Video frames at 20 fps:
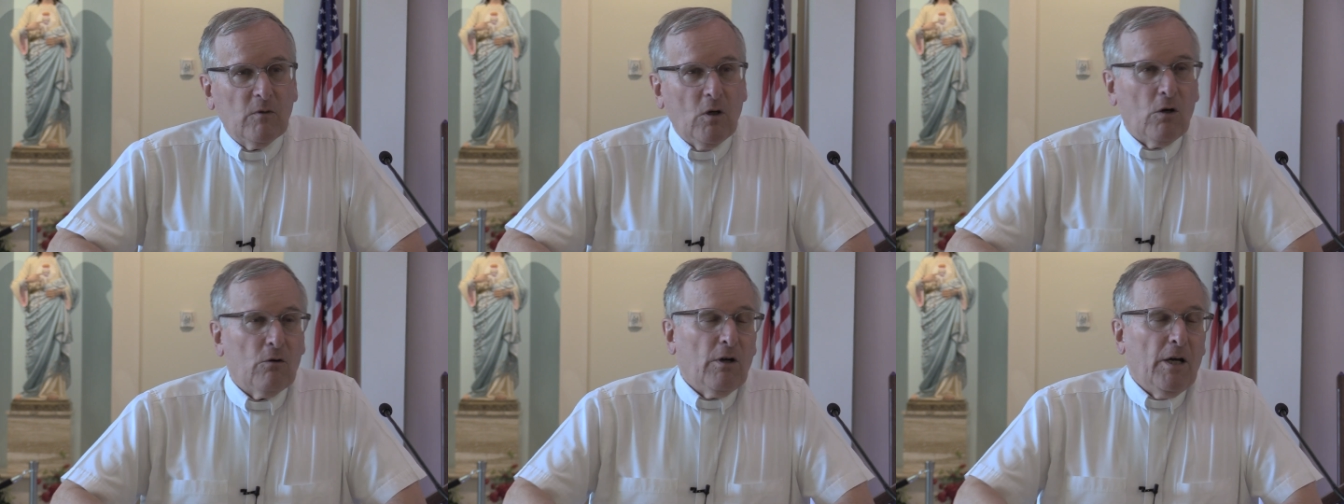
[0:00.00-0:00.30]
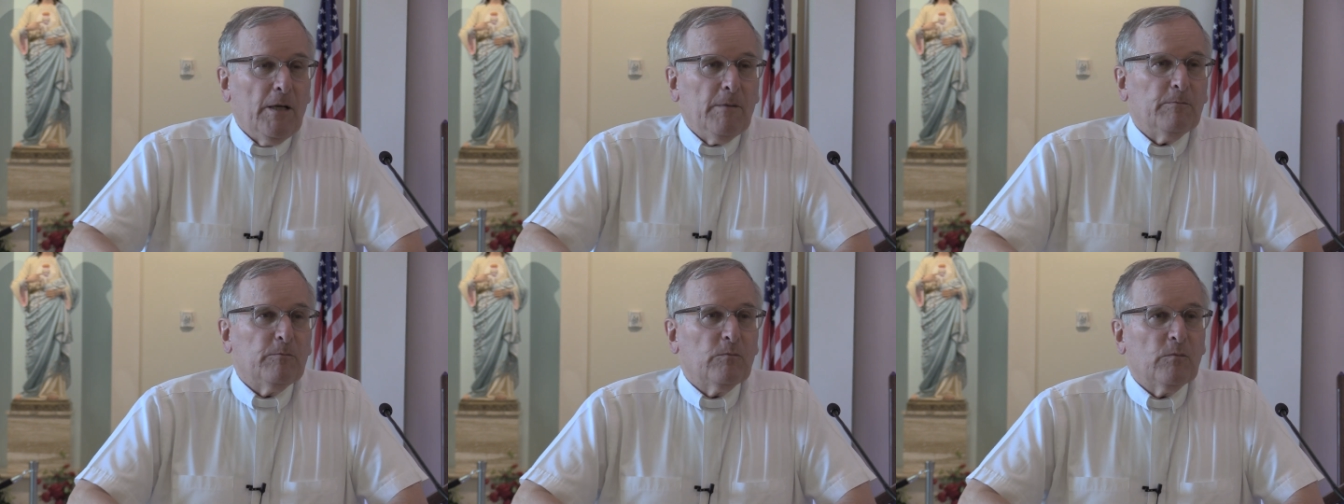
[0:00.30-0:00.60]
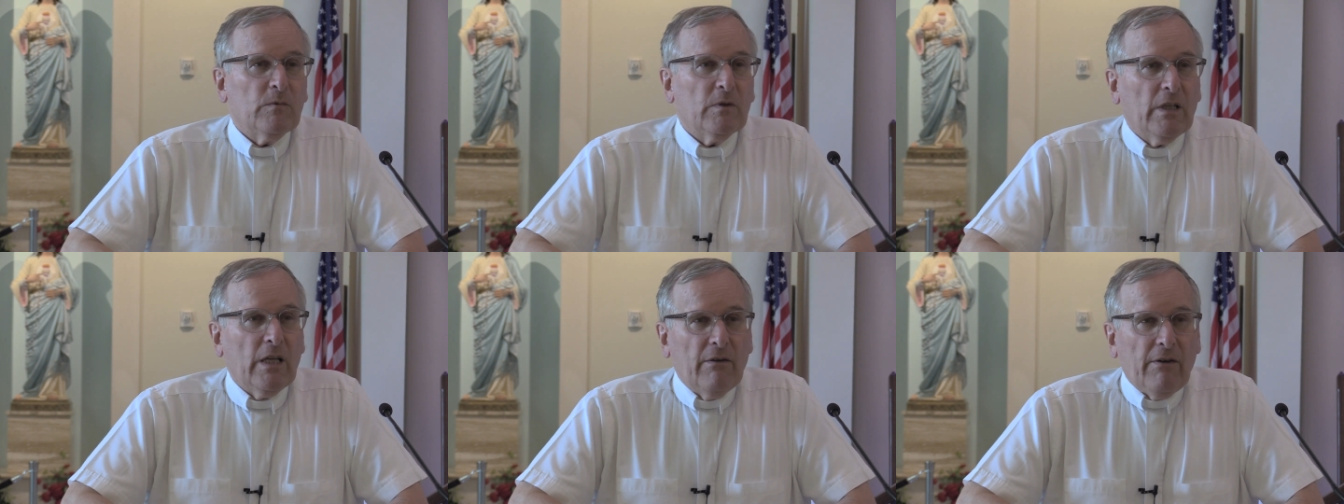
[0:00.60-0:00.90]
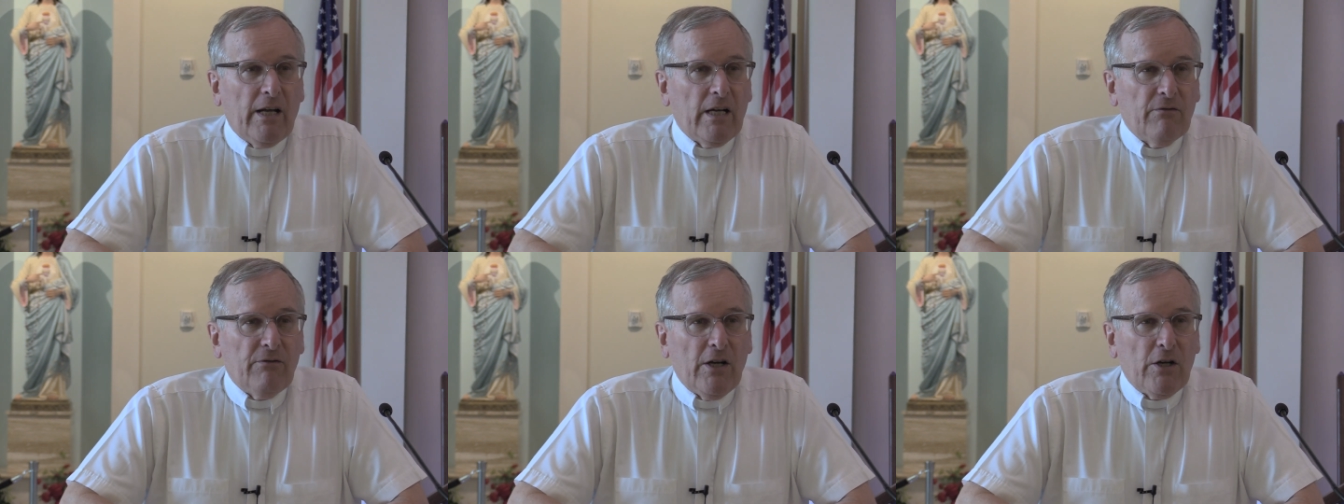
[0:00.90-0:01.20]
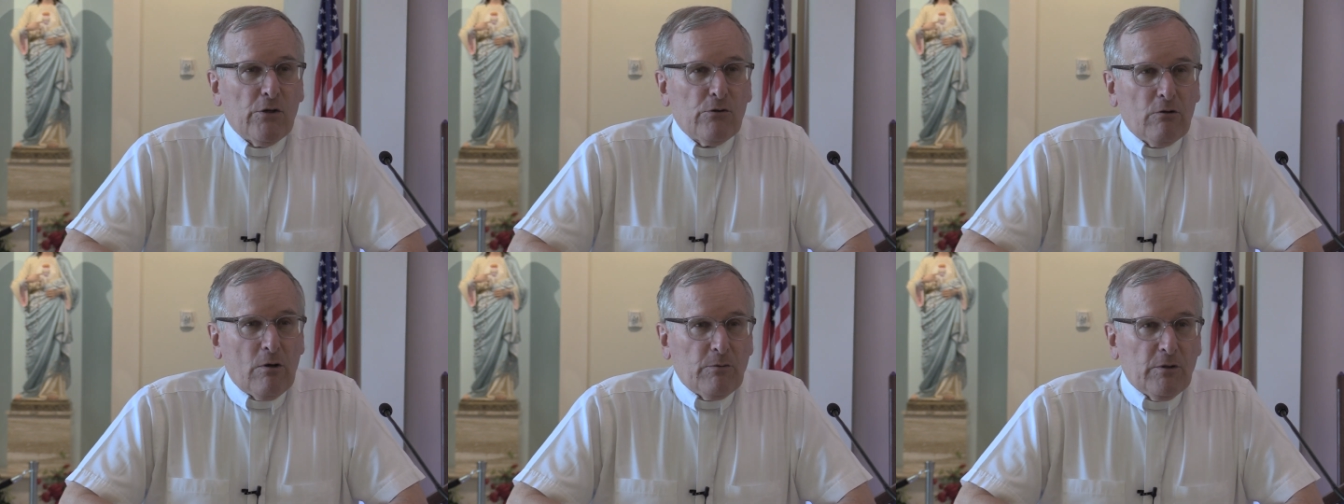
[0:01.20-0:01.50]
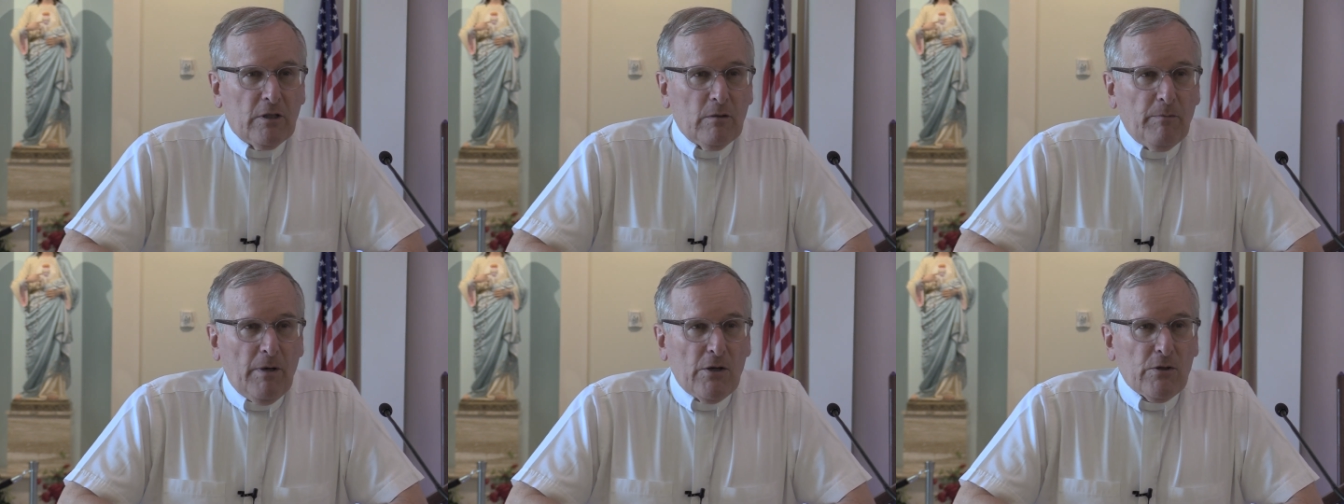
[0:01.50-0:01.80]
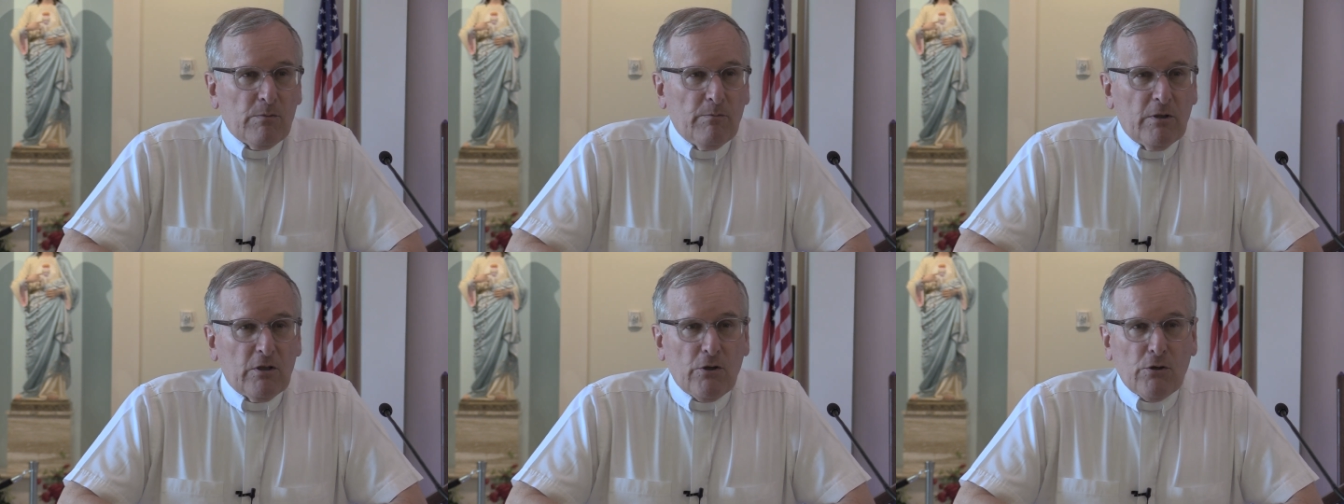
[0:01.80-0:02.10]
All right? Try to find a scripture that
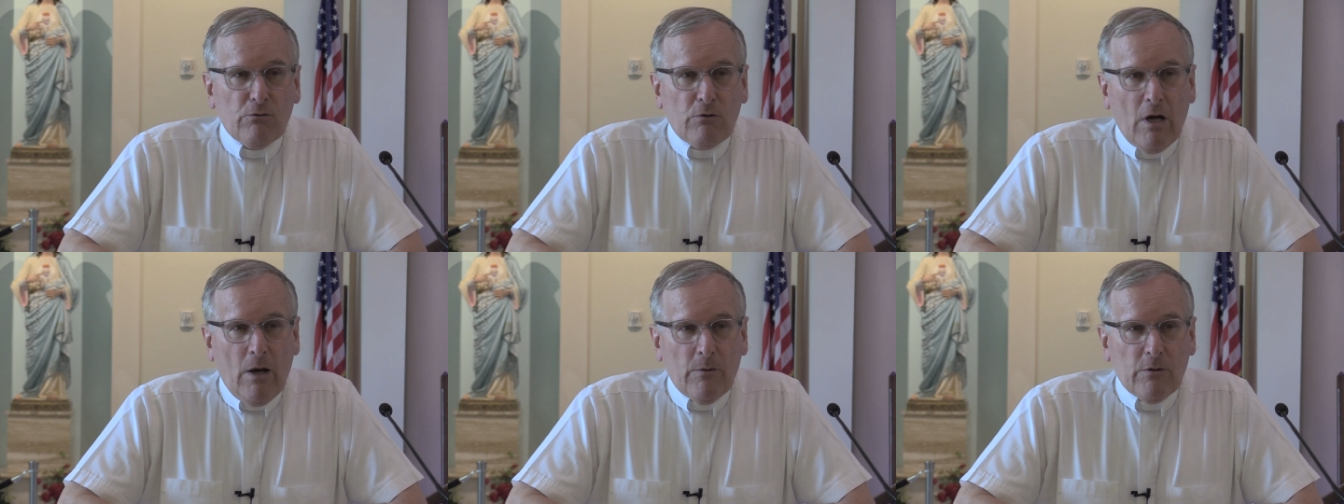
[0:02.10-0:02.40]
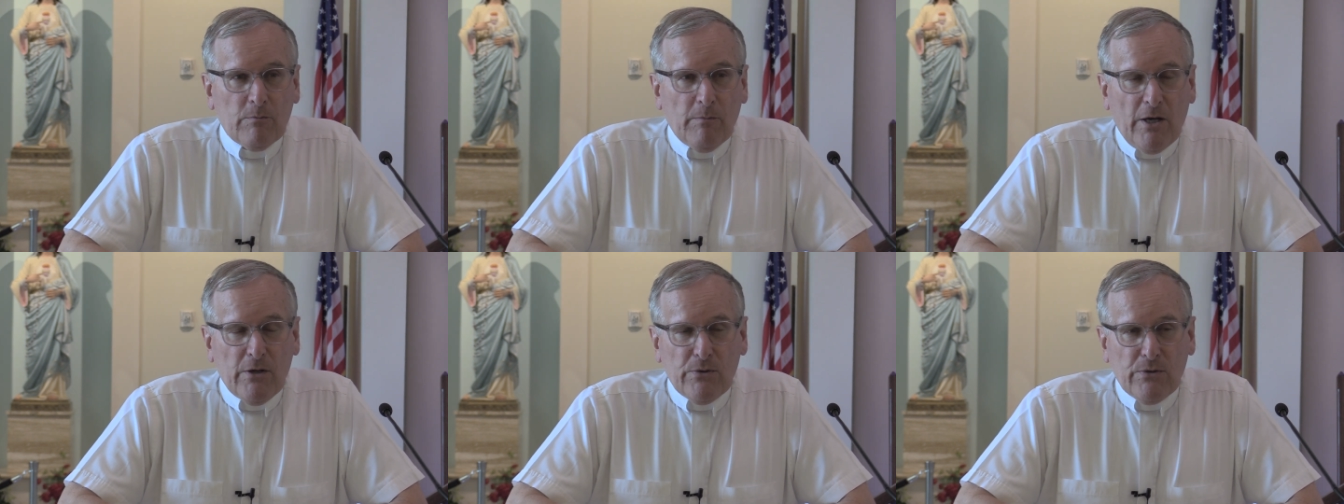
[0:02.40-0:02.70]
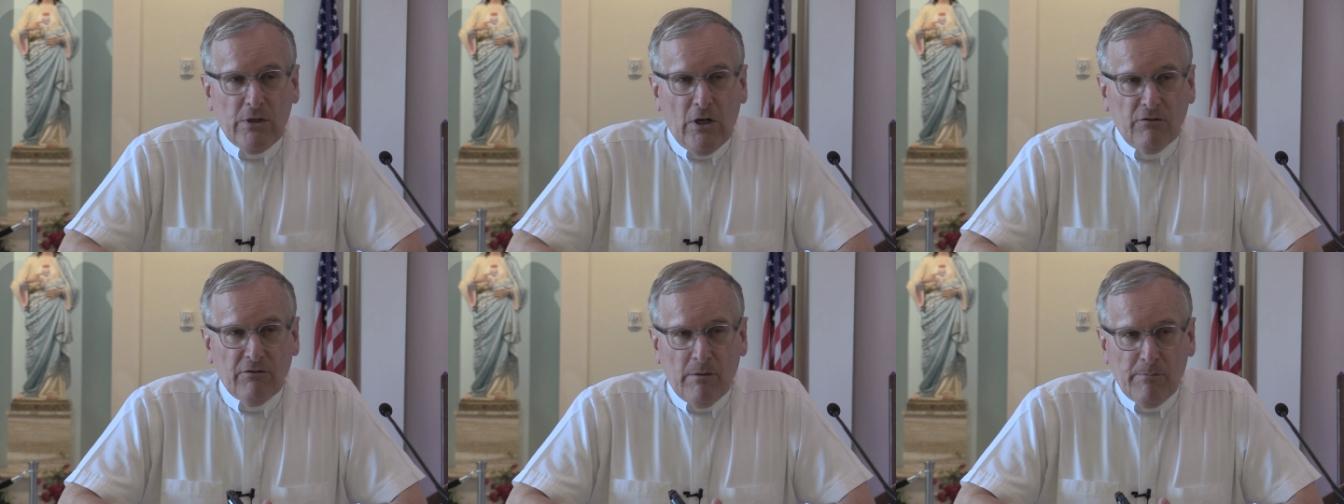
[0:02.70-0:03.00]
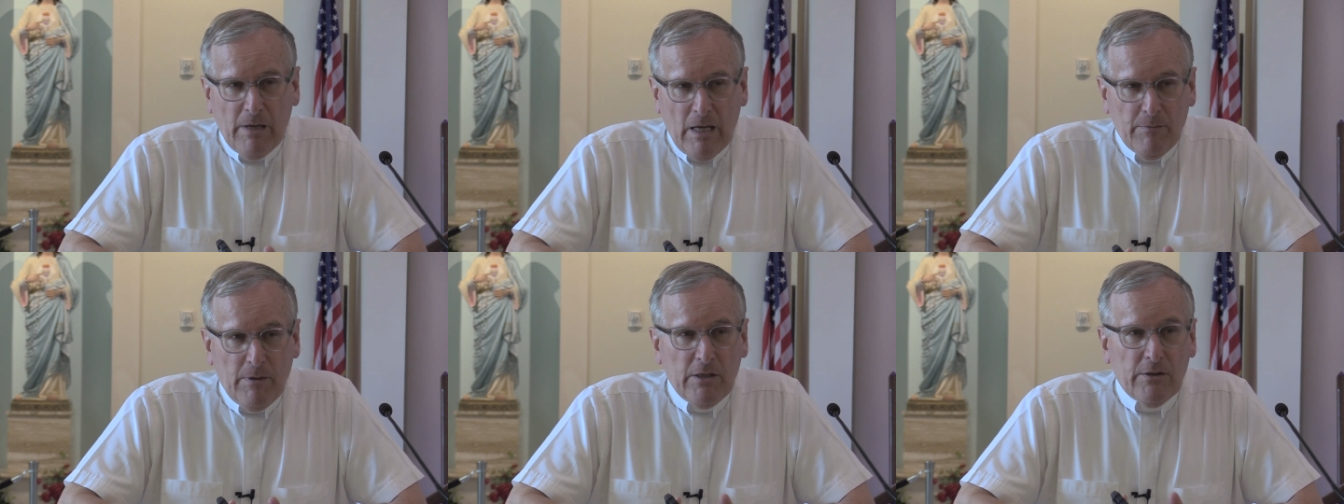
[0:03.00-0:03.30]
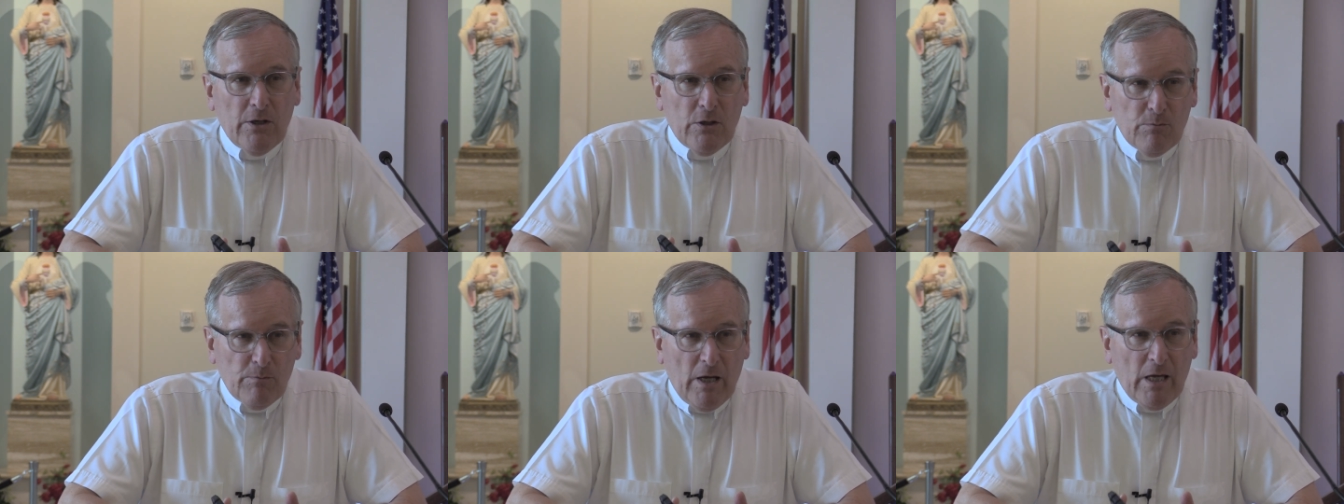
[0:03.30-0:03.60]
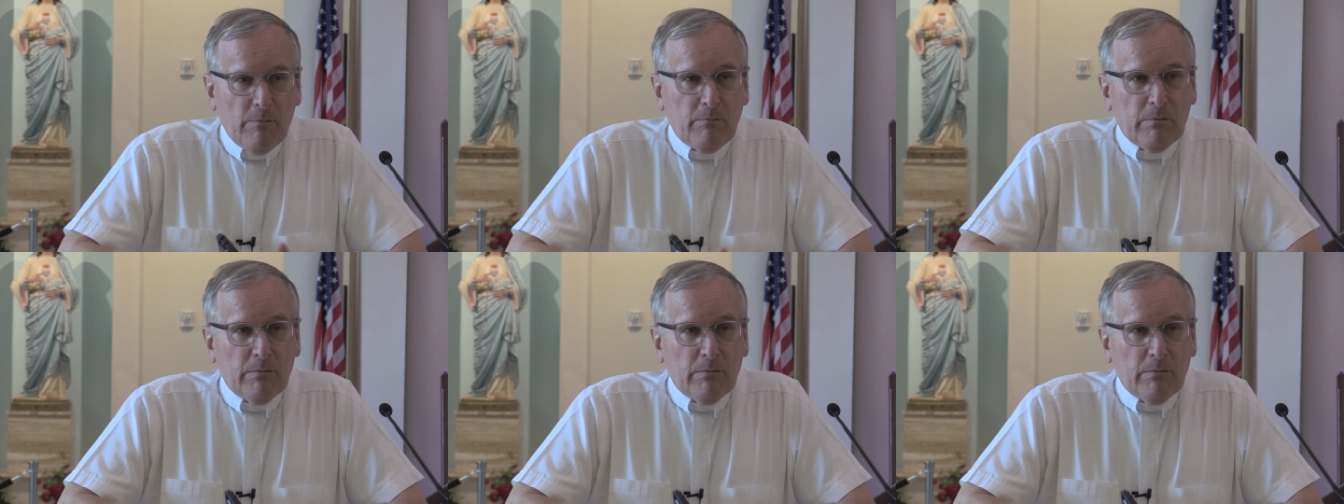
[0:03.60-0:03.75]
best describes myself, and maybe this may